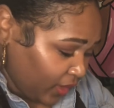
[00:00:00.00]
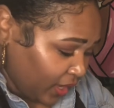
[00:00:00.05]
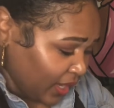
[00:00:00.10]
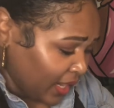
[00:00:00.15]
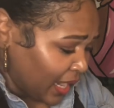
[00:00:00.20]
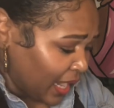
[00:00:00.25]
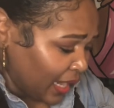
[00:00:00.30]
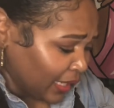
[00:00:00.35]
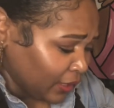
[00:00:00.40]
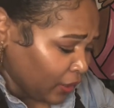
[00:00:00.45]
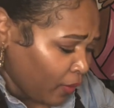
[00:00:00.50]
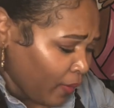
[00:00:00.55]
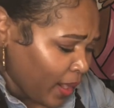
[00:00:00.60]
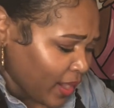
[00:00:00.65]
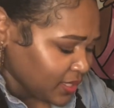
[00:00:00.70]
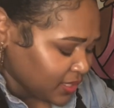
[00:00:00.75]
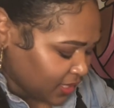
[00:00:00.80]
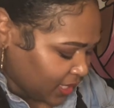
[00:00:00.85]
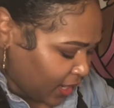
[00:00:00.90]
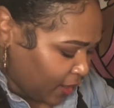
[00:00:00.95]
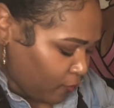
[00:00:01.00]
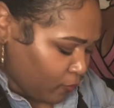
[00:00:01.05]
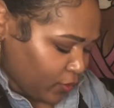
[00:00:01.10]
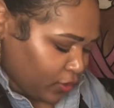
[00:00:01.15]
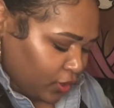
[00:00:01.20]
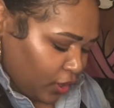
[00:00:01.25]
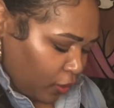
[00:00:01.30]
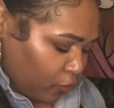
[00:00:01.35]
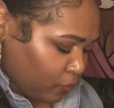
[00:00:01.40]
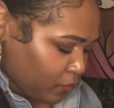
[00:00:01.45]
And I know I said we
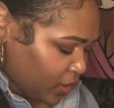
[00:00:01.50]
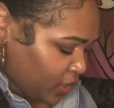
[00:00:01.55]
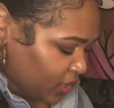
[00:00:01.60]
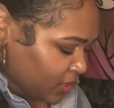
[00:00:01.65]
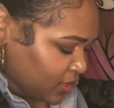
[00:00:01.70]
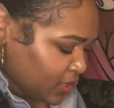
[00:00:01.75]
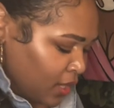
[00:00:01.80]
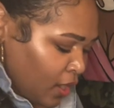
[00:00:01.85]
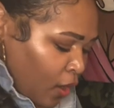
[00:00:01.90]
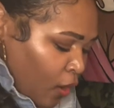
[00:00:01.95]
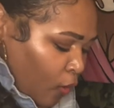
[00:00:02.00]
don't mix